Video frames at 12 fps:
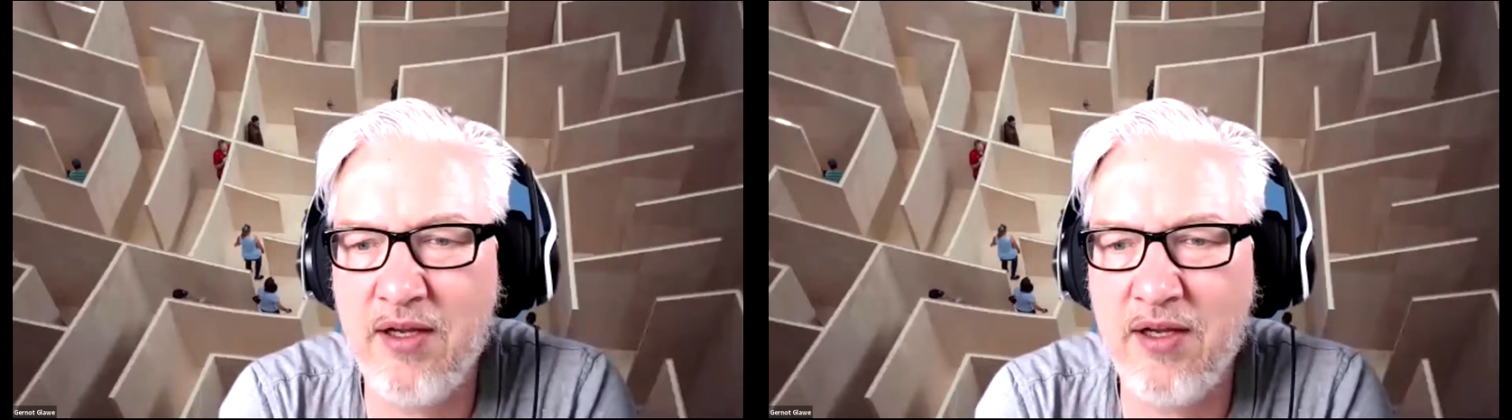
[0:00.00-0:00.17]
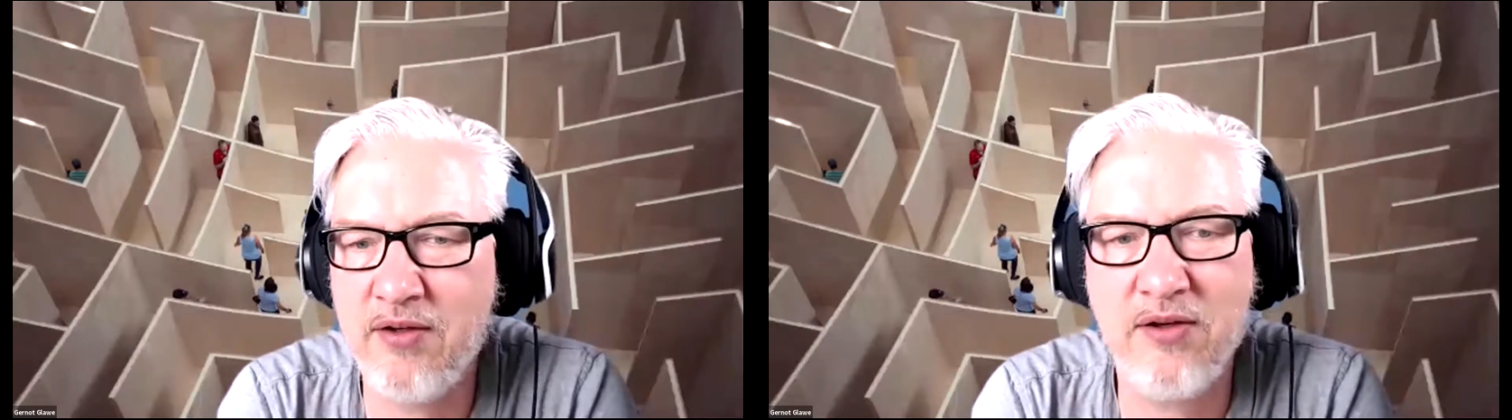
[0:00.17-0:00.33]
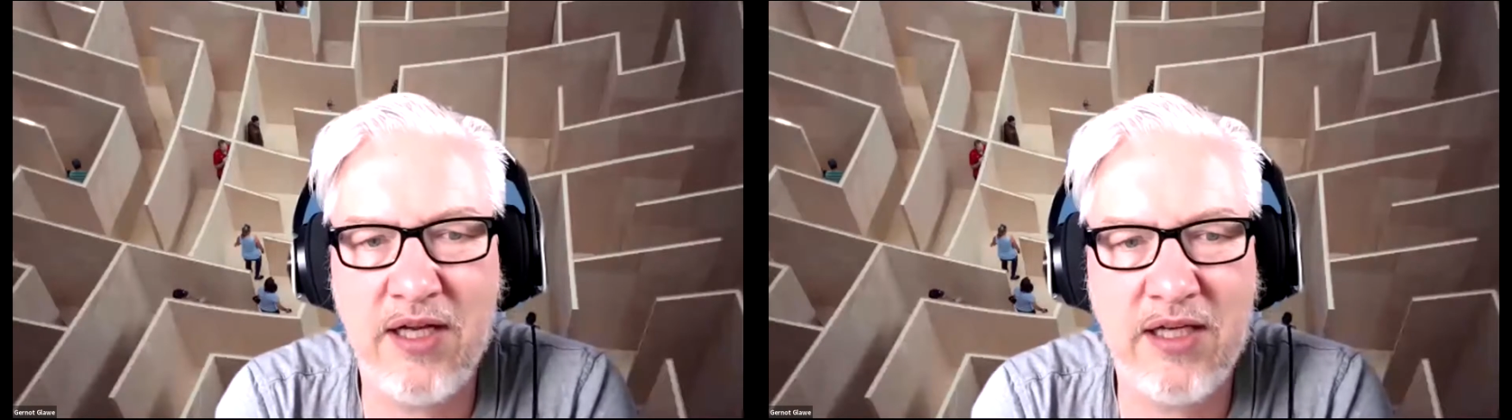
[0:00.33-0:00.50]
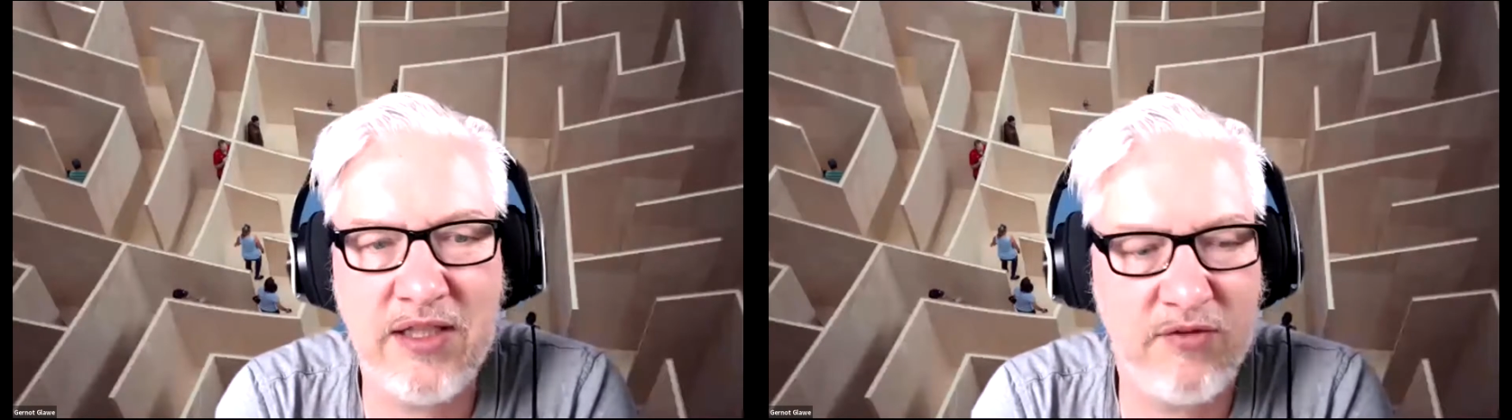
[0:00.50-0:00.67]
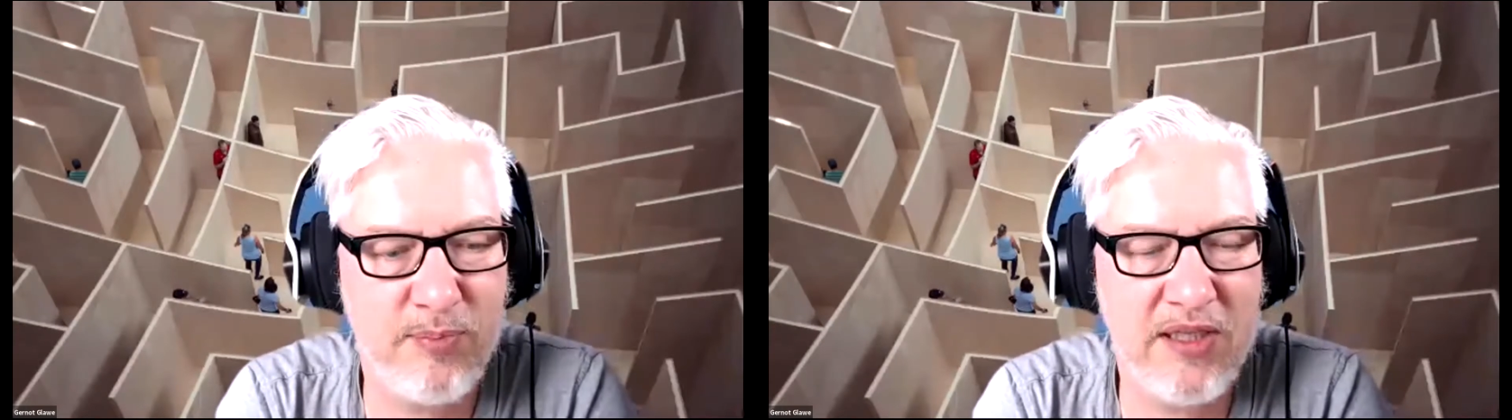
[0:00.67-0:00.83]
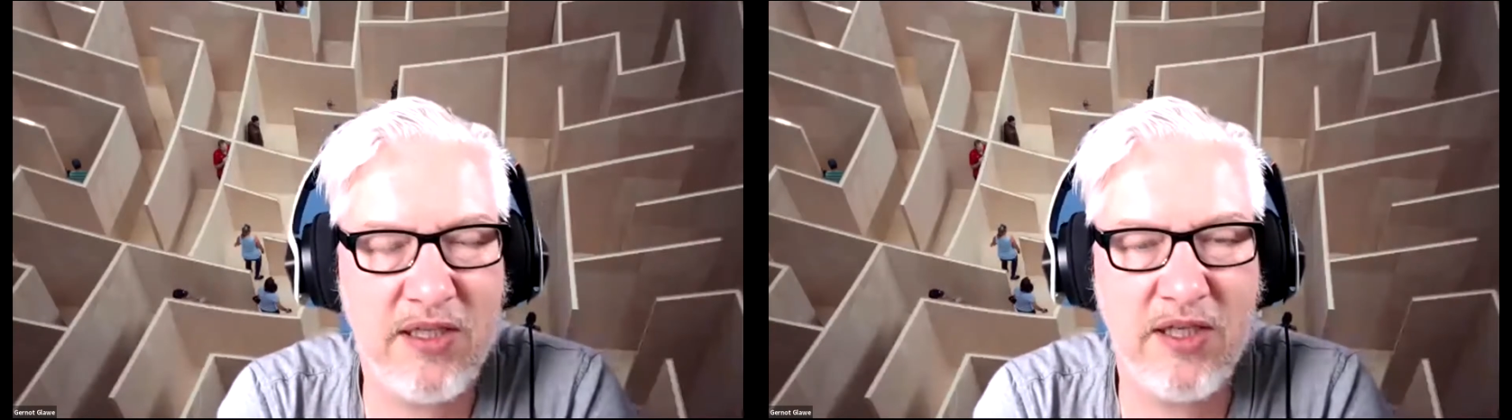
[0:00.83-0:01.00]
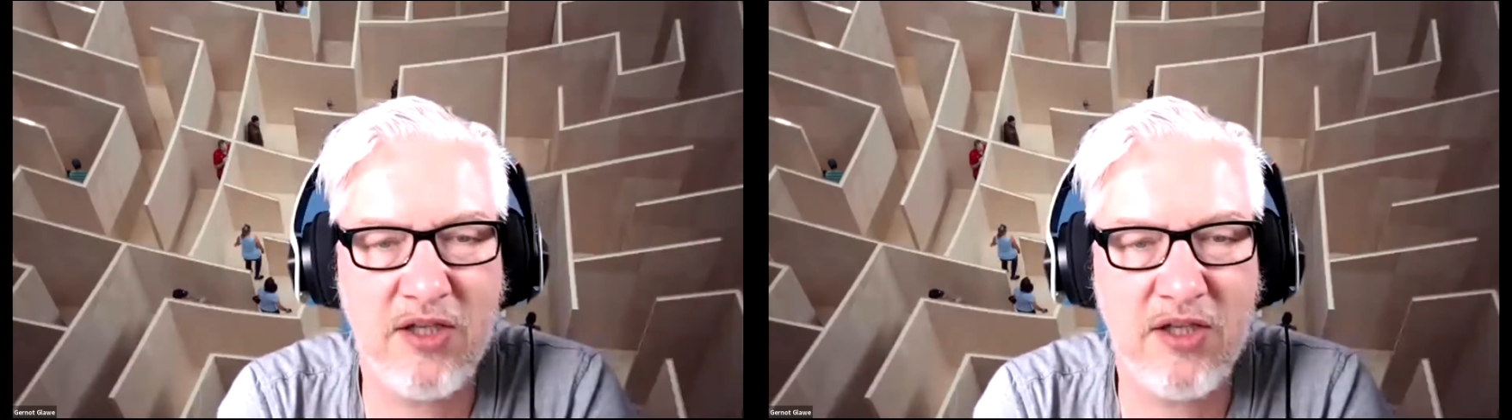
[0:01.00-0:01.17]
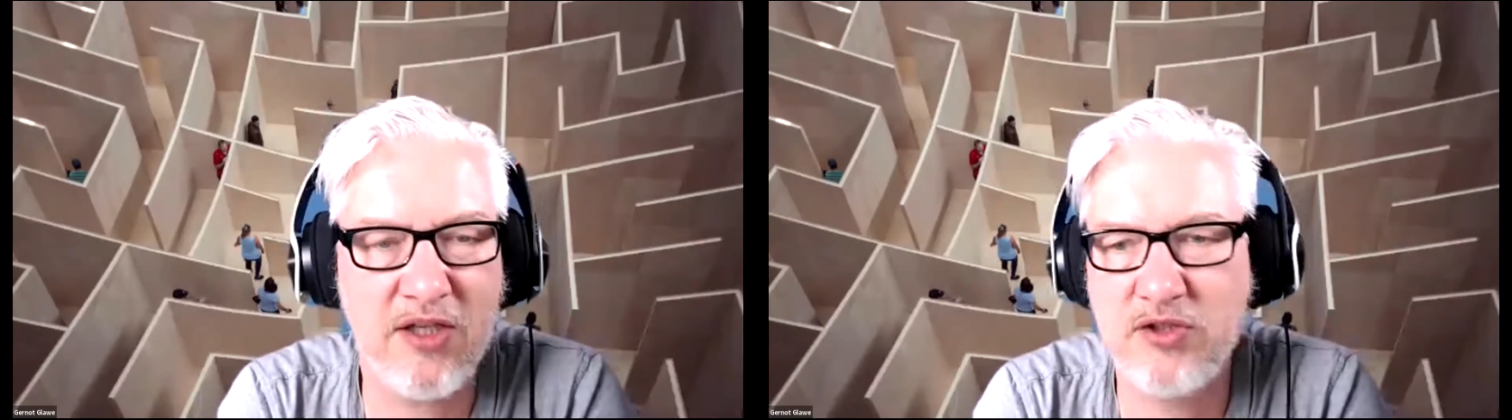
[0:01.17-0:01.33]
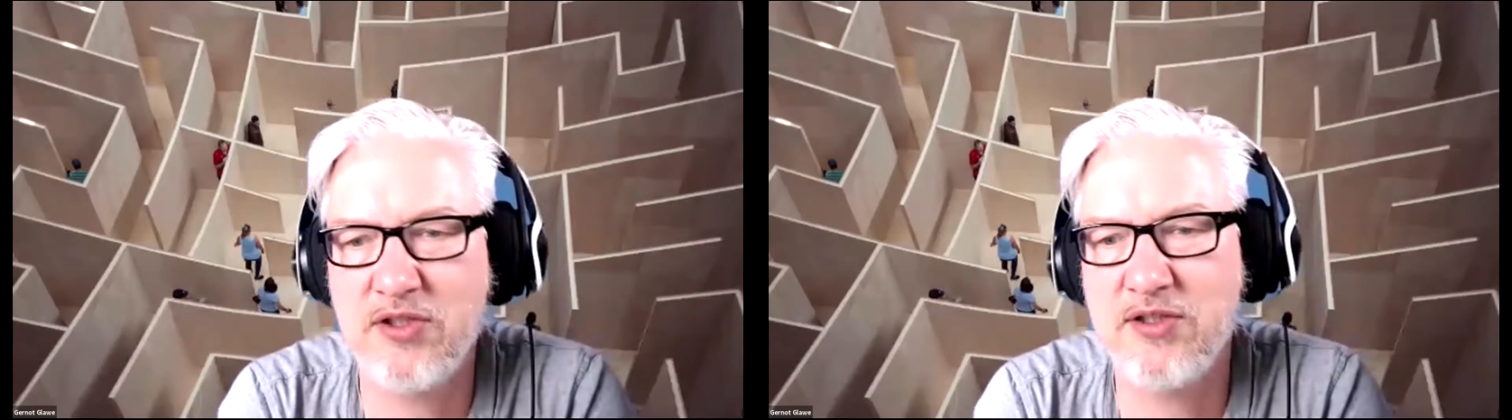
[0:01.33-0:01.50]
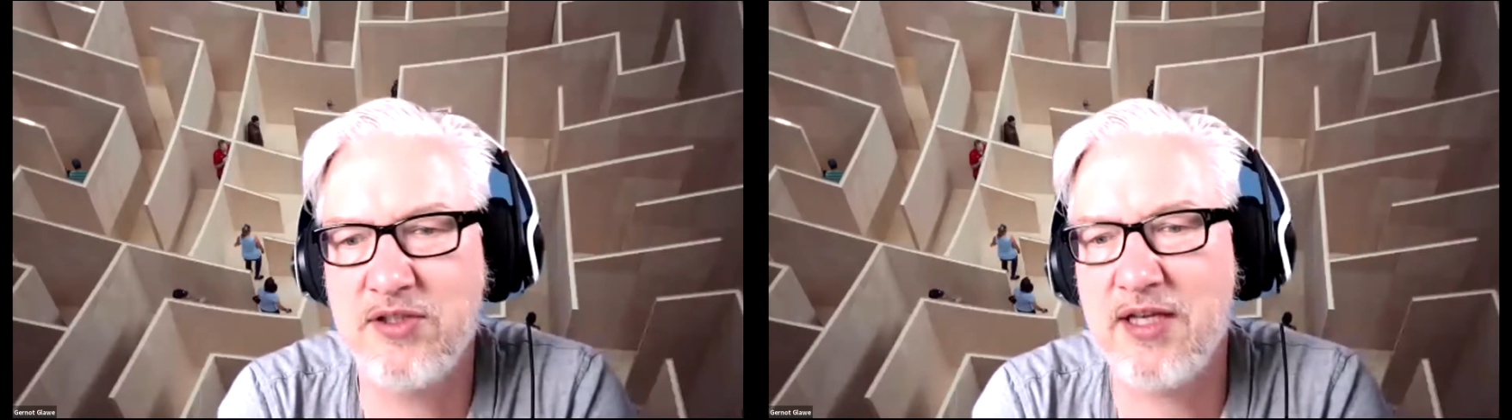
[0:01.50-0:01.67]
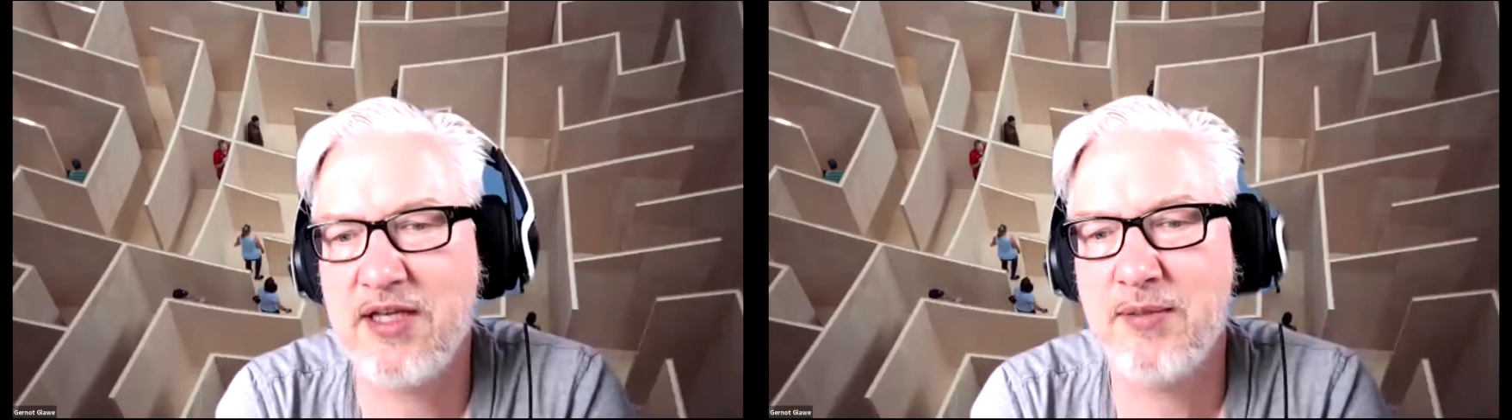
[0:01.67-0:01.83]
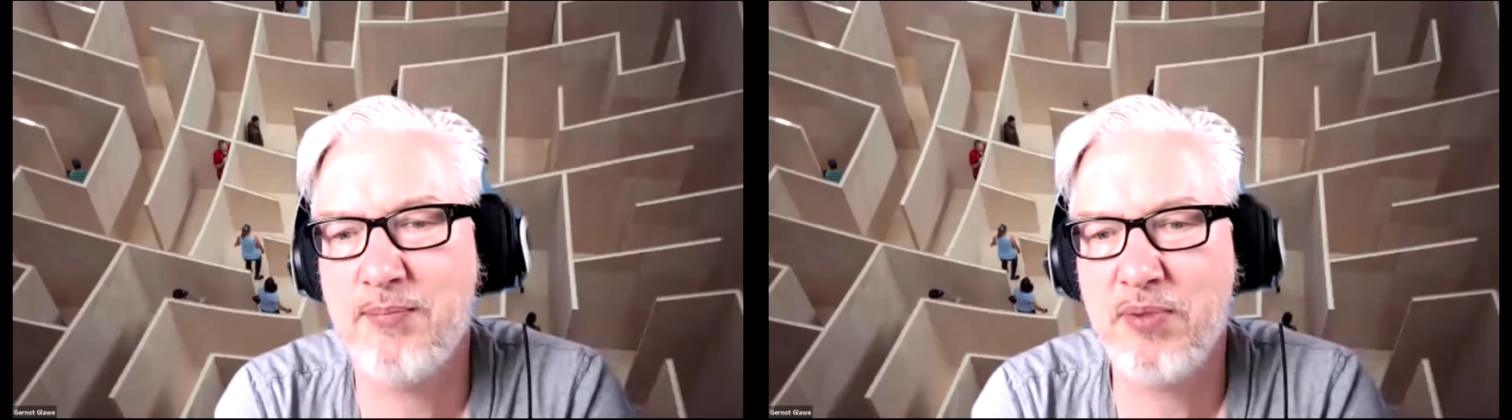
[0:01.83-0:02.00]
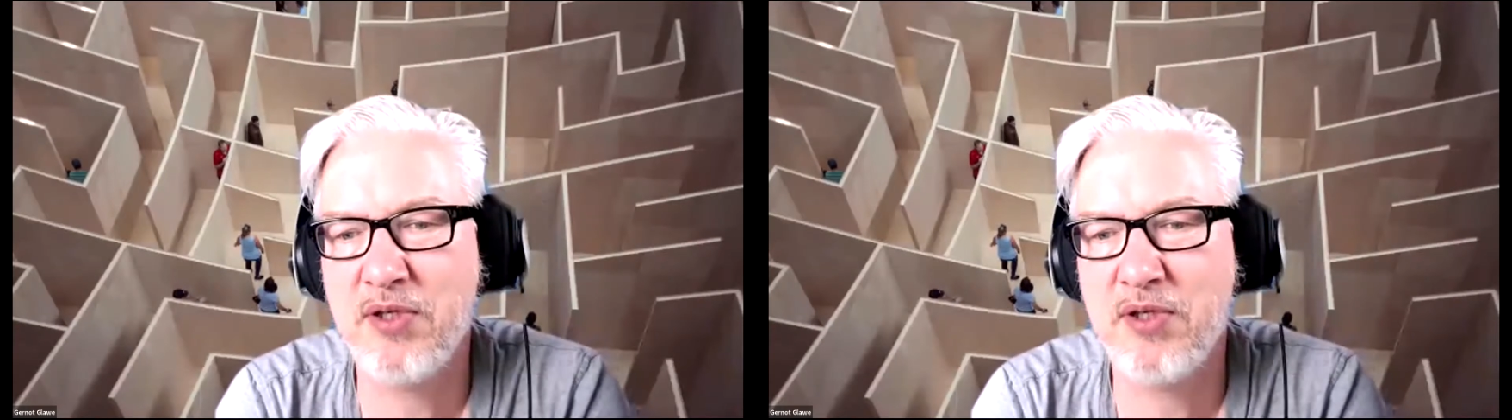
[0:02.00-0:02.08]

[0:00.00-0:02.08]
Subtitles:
non-native speaker should take it,